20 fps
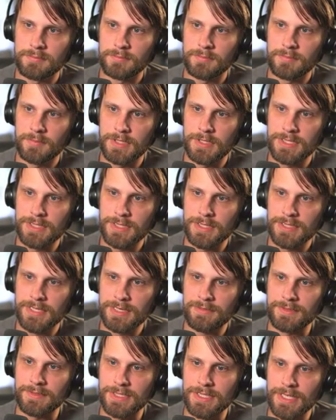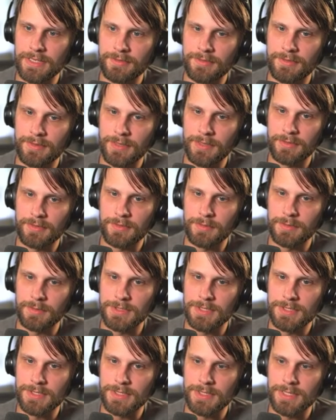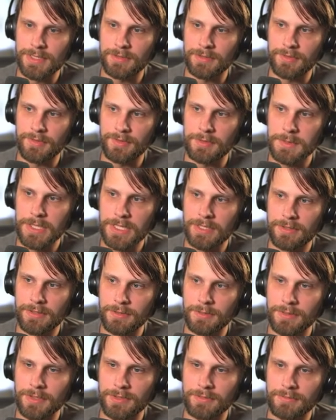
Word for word: This does have Death Touch, which is, like, semi-annoying.